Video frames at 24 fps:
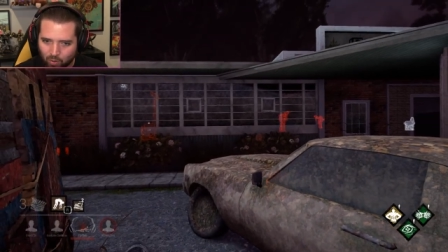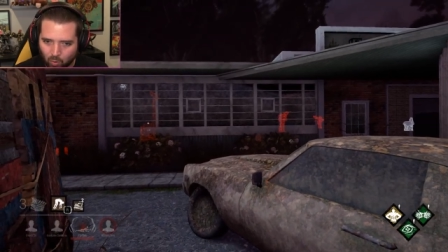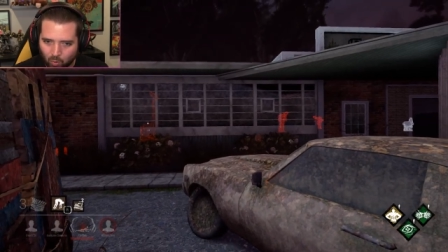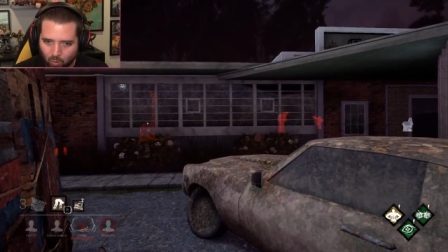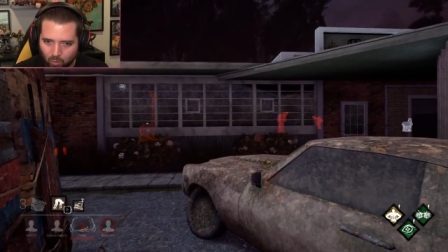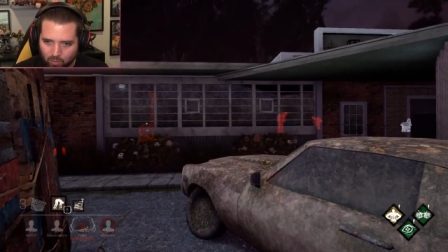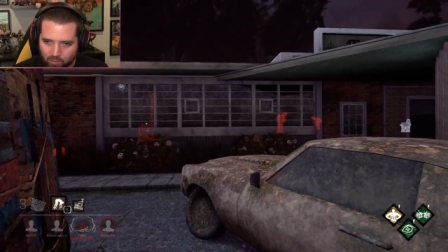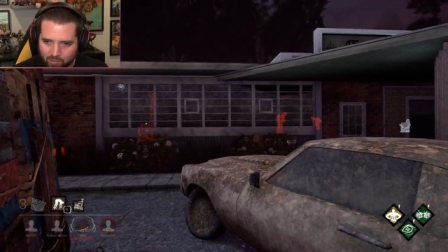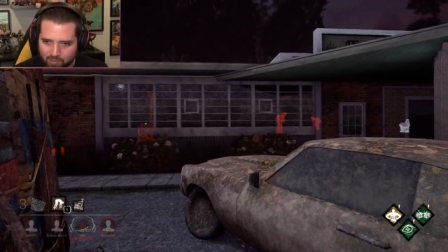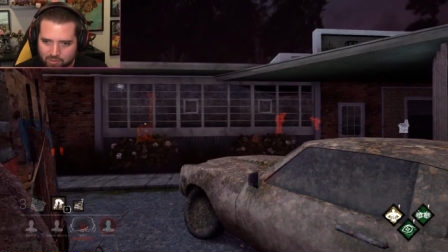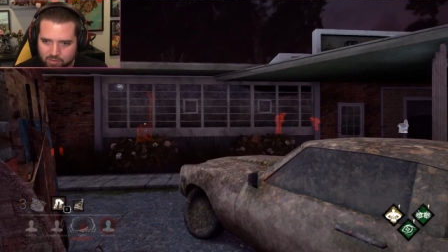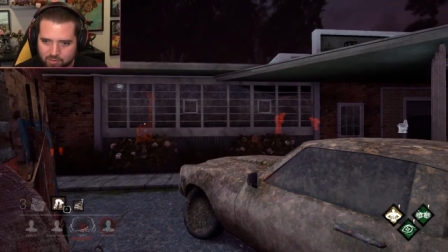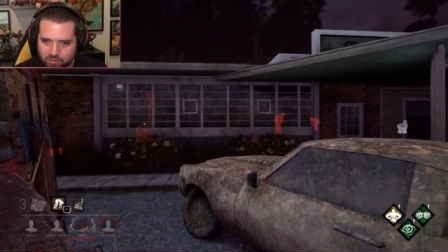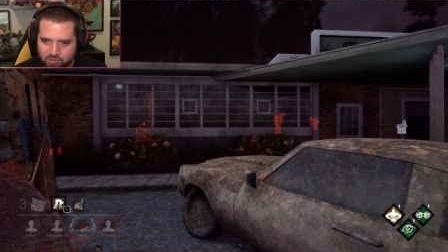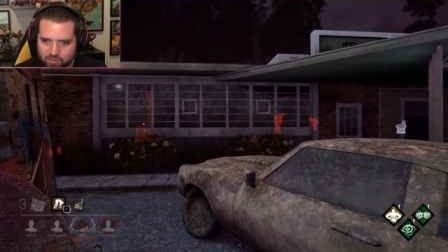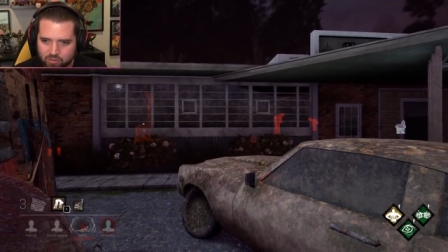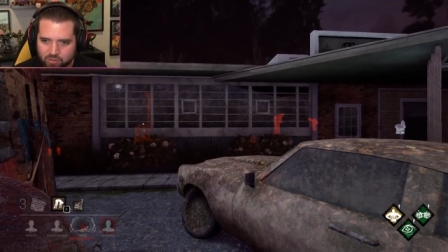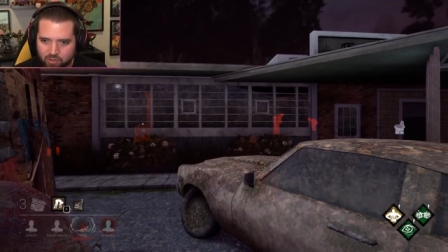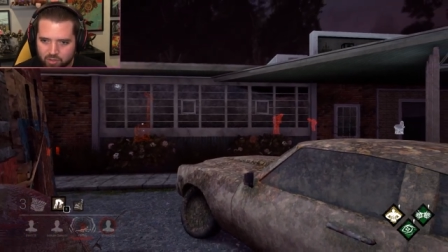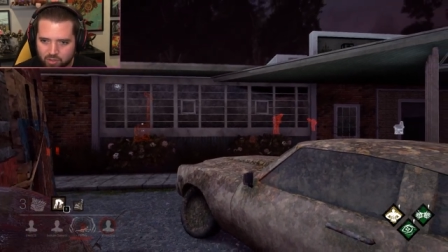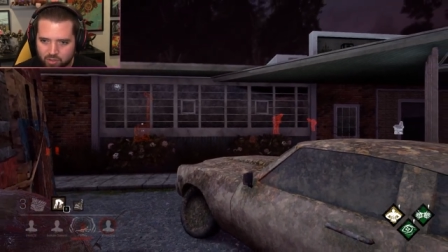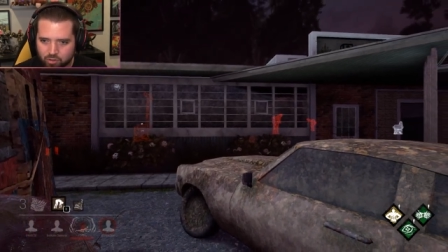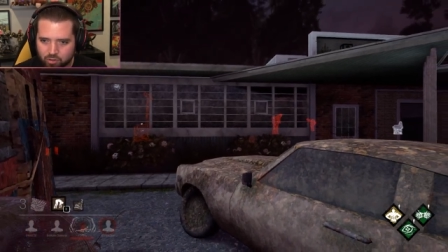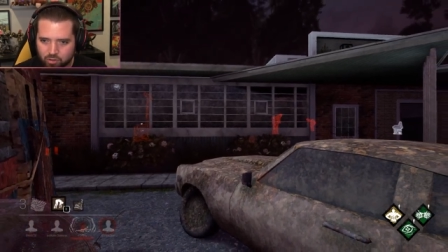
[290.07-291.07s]

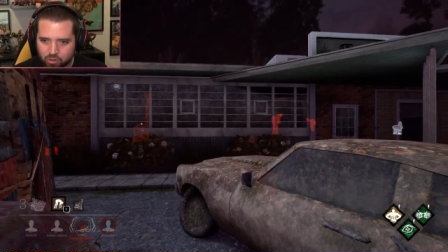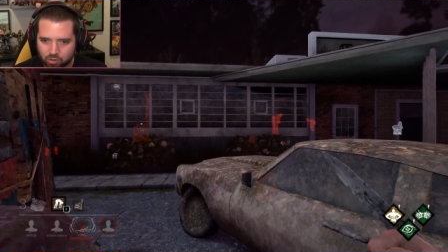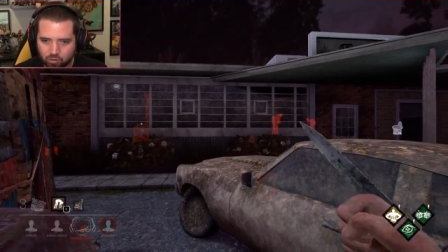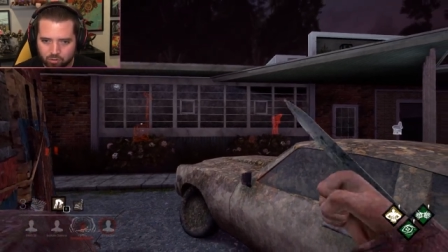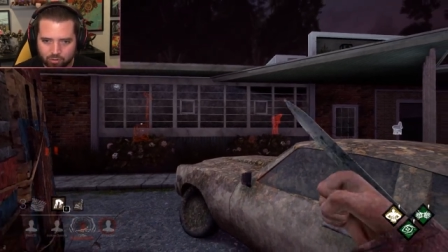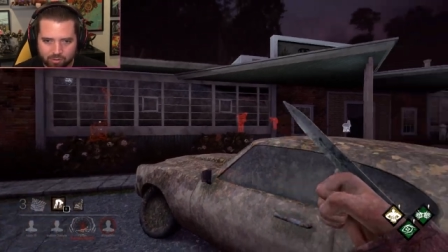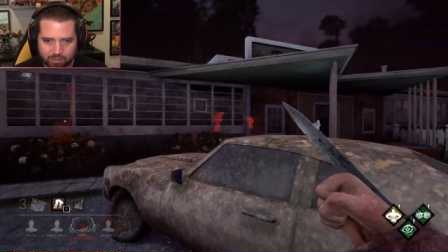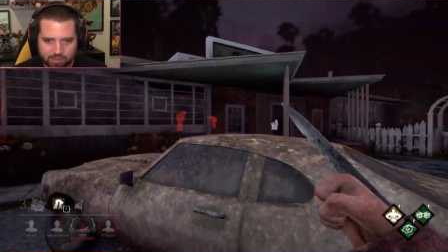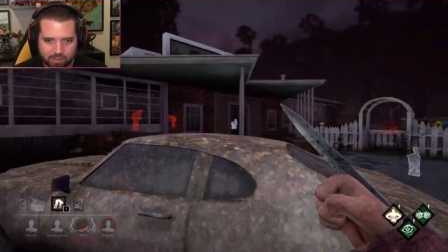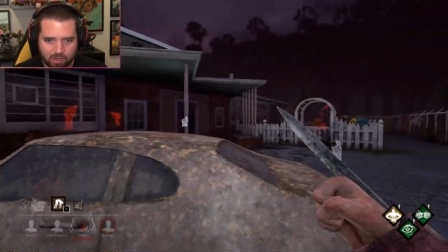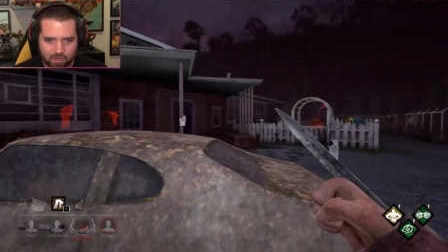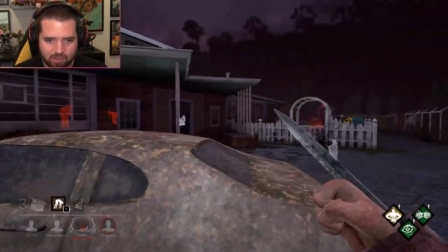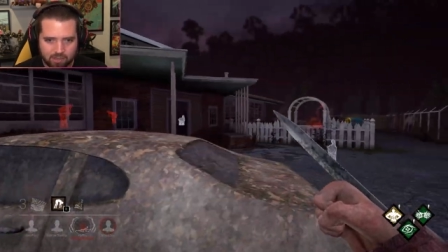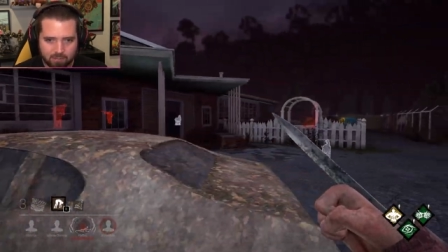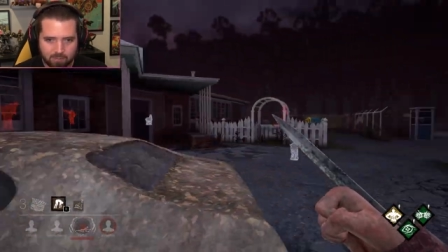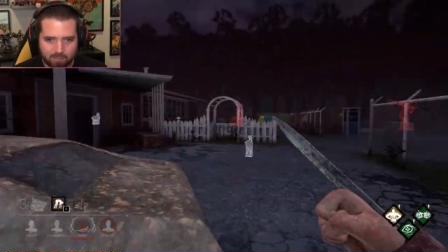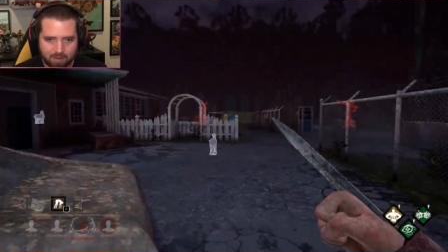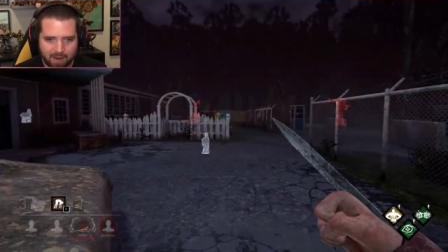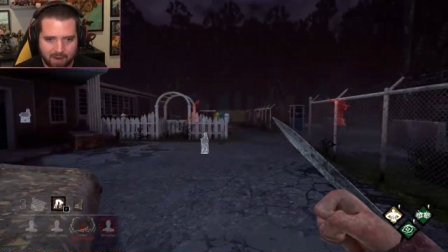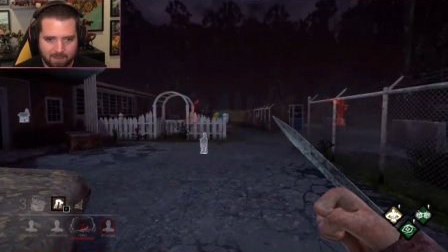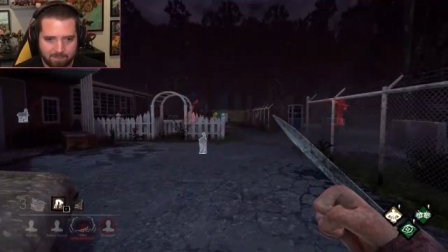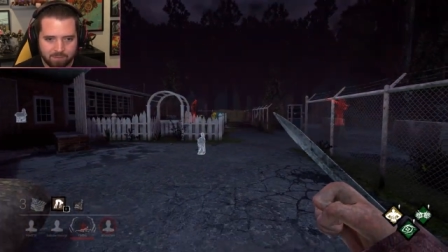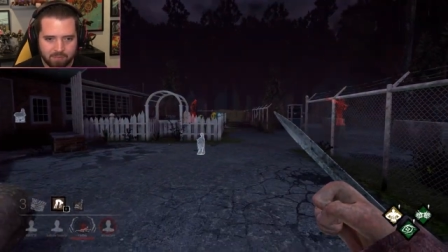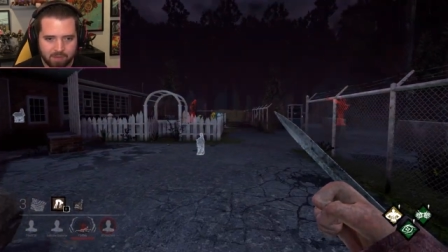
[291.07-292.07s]
auras currently on the
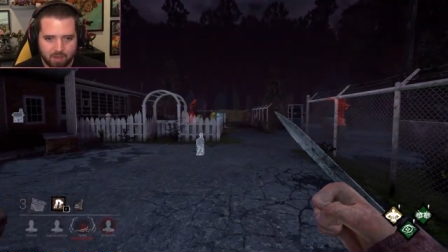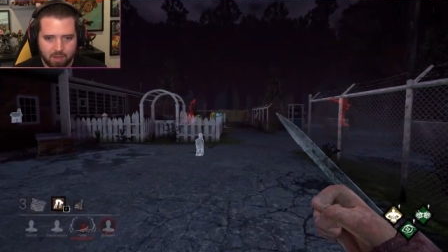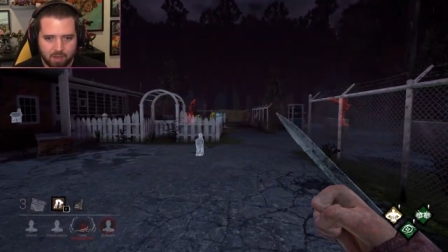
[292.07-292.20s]
map?